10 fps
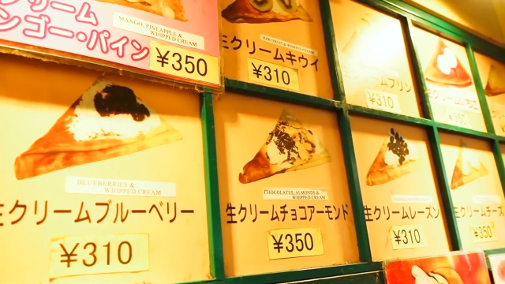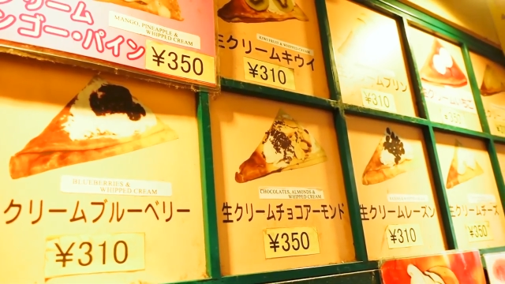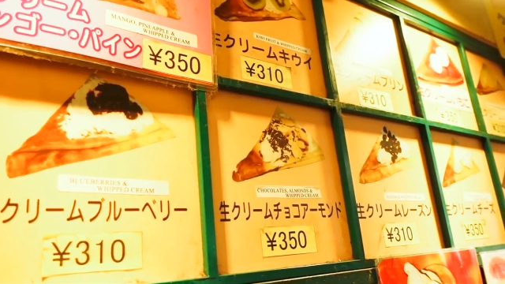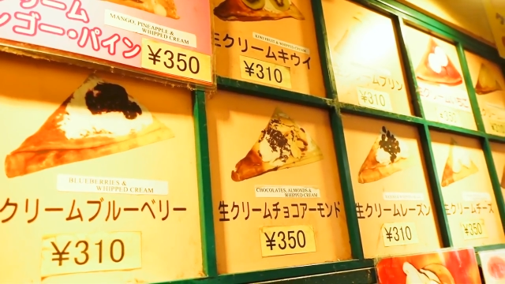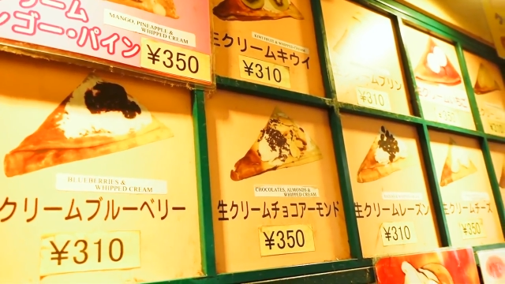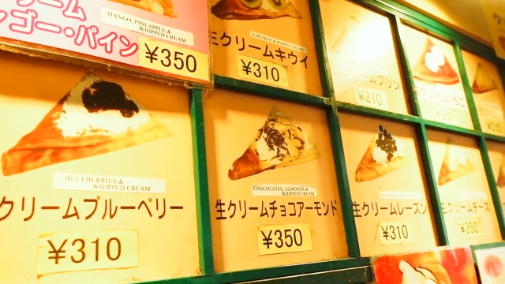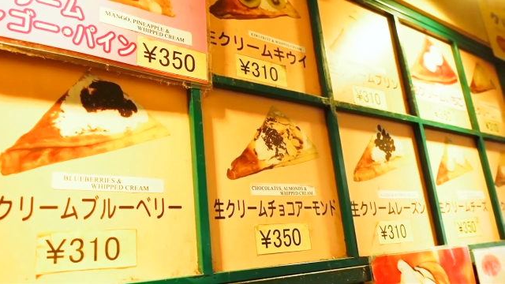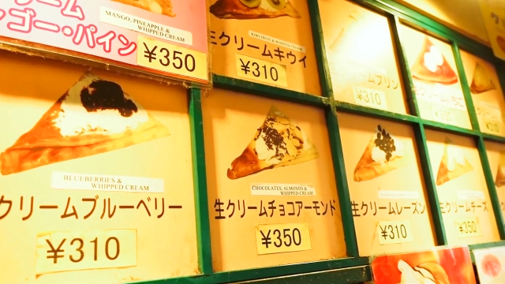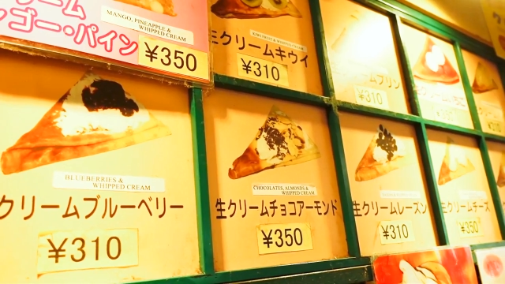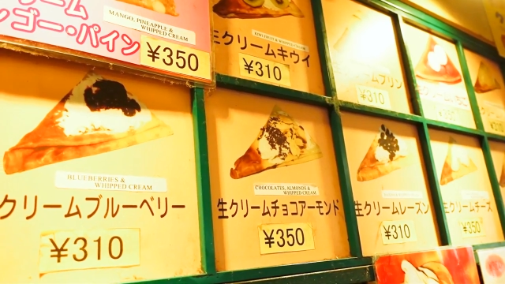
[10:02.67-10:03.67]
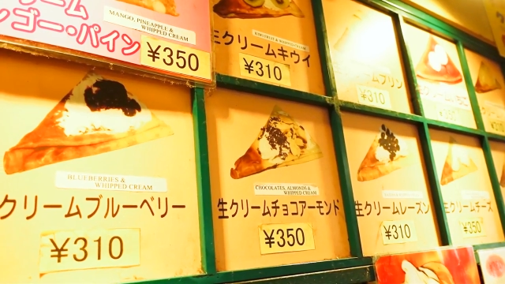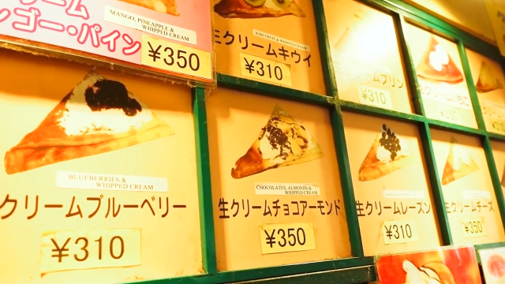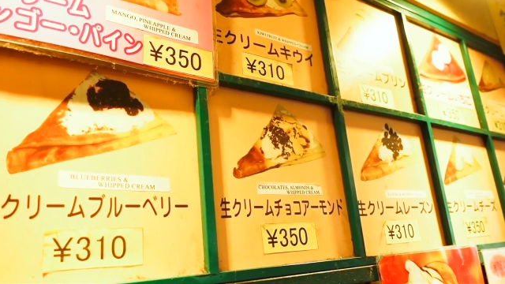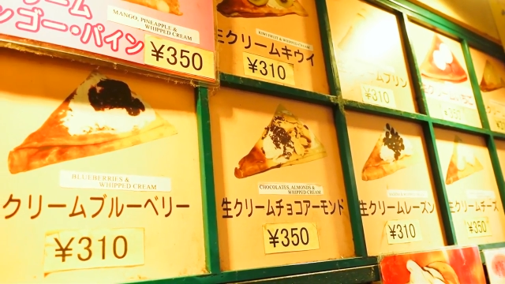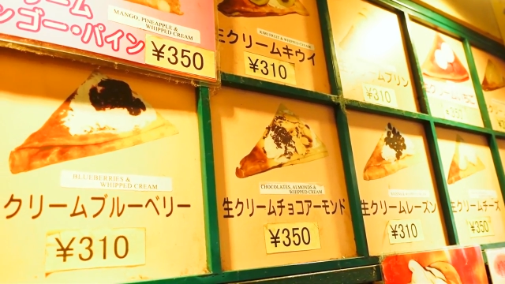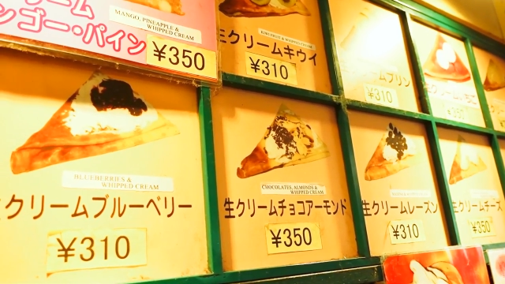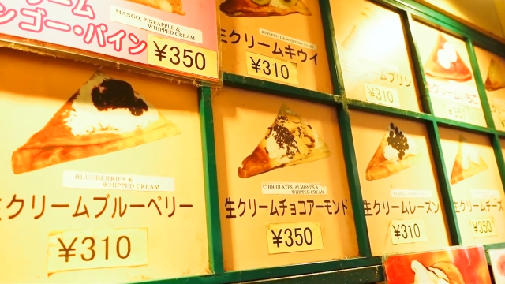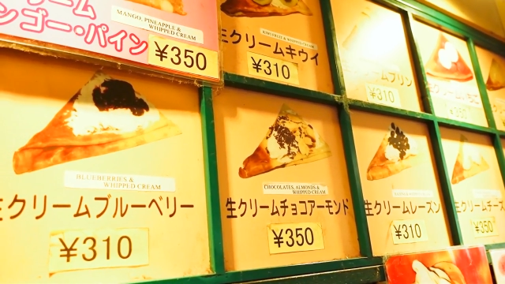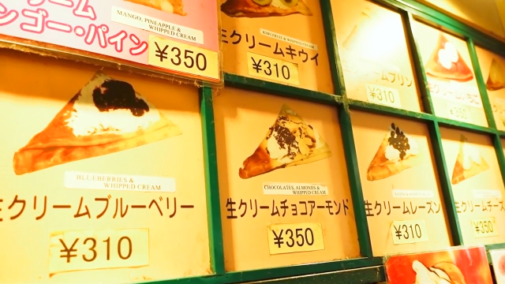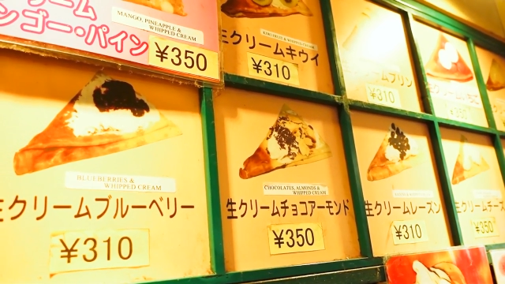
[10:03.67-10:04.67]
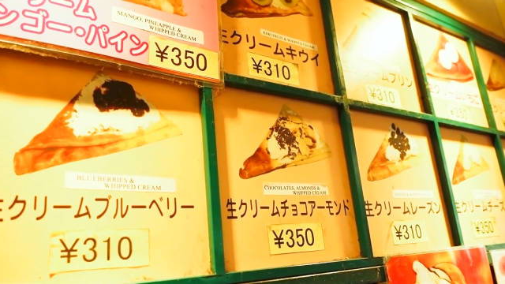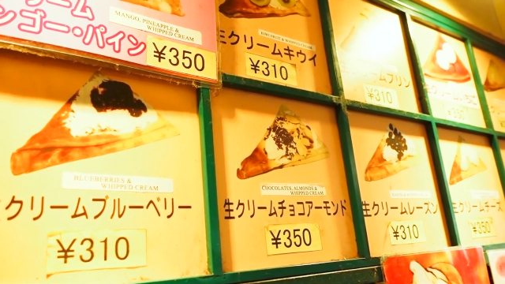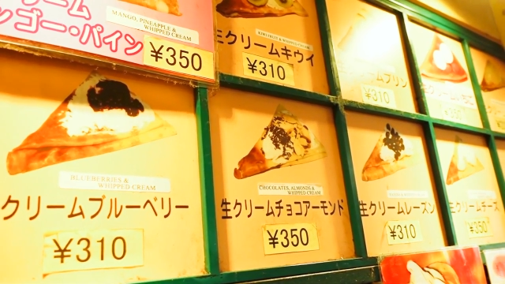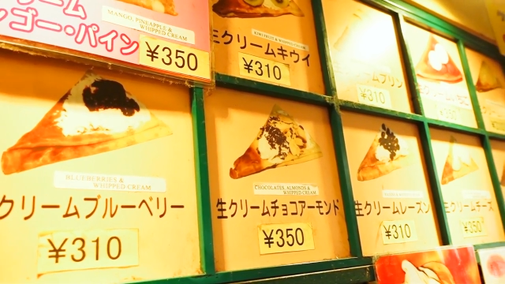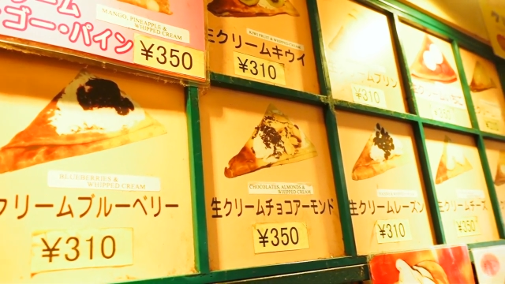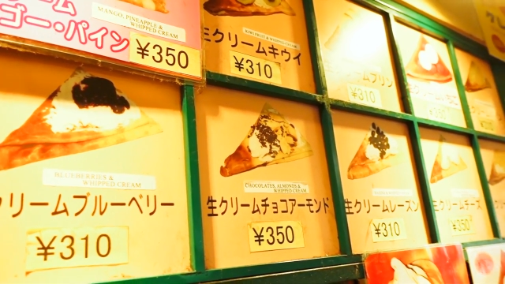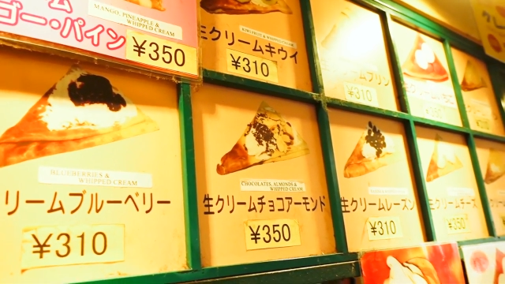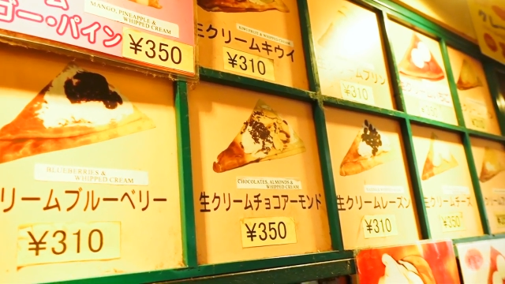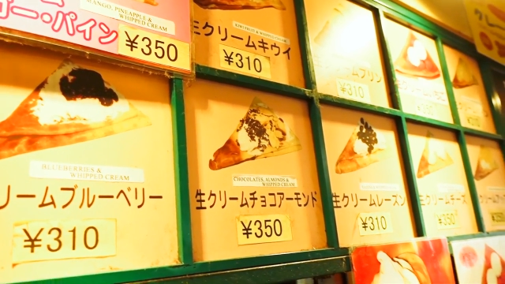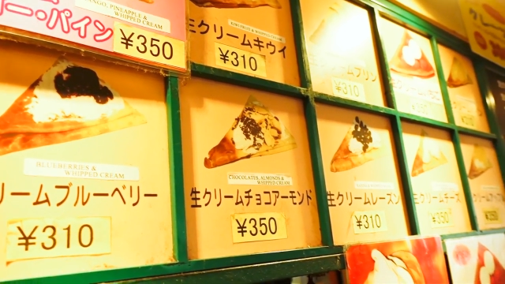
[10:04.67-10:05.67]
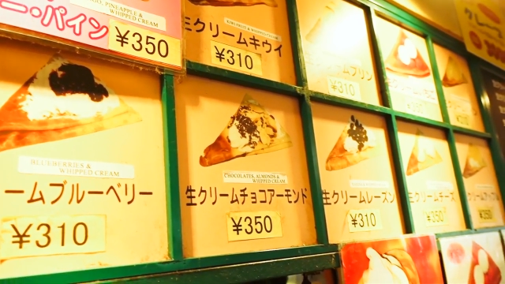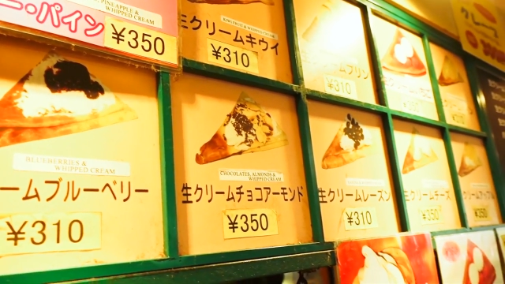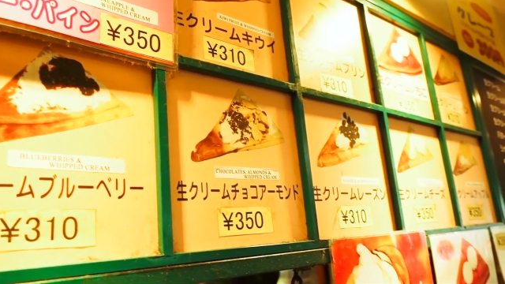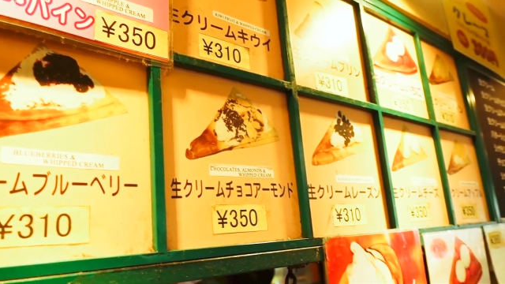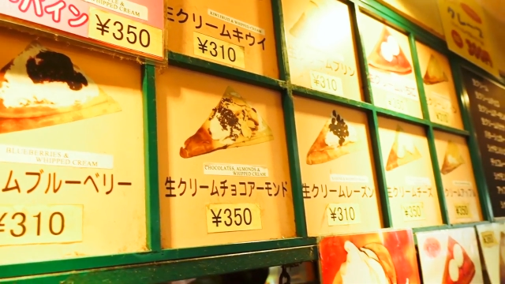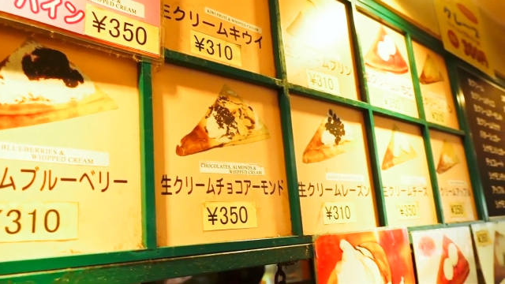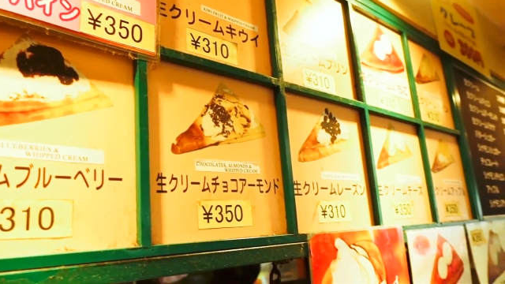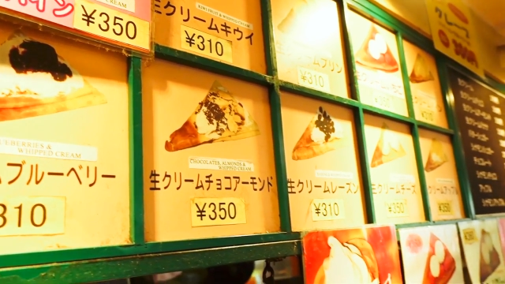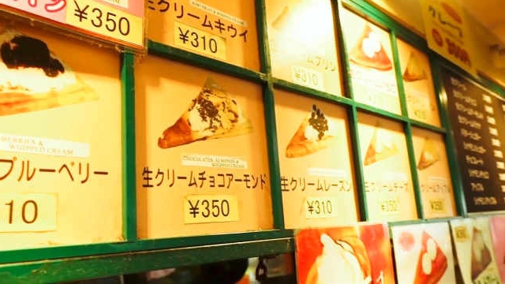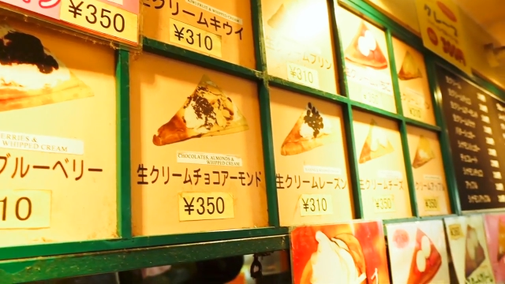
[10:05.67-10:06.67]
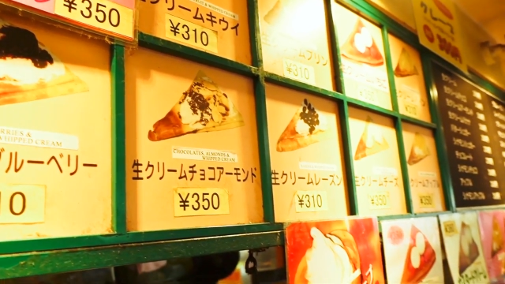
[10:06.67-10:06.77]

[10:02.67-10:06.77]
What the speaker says: [unreadable: no face in view]